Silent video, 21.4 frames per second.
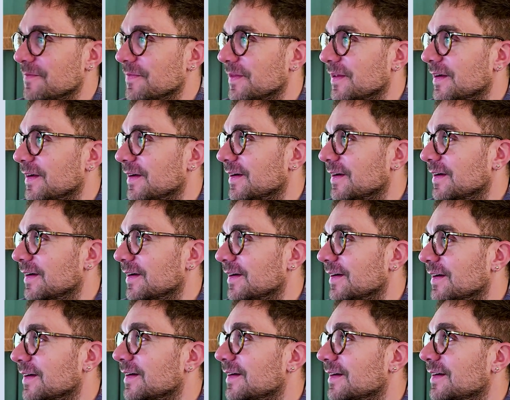
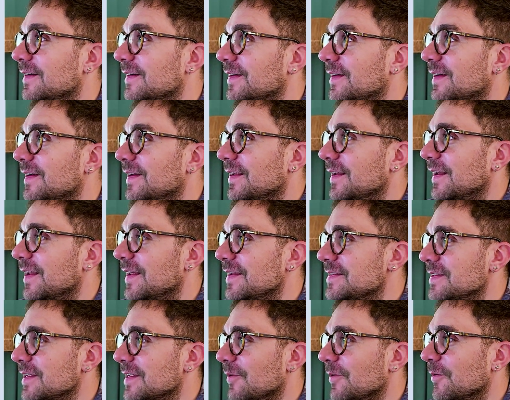
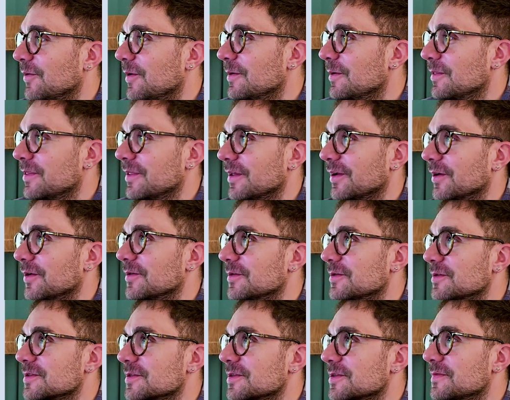Let's see how everything
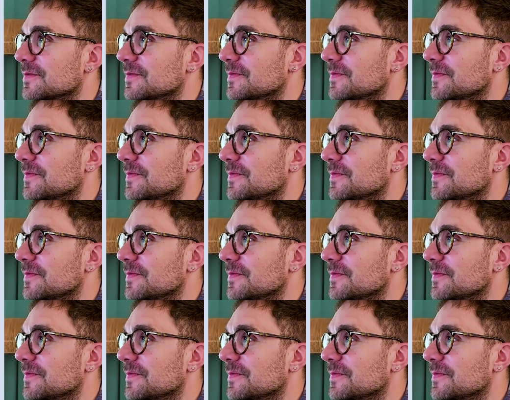goes.